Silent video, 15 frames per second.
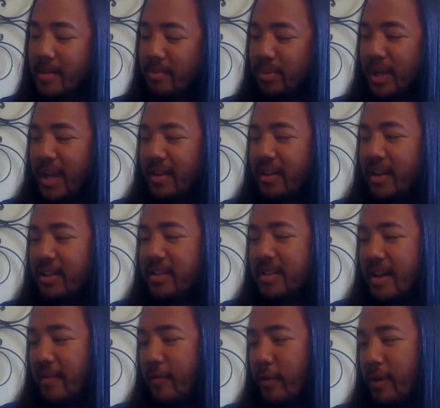Playing length is
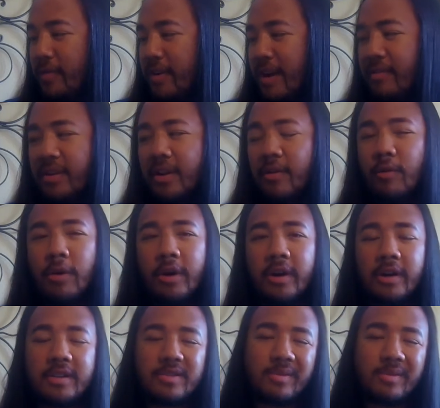at 45.25.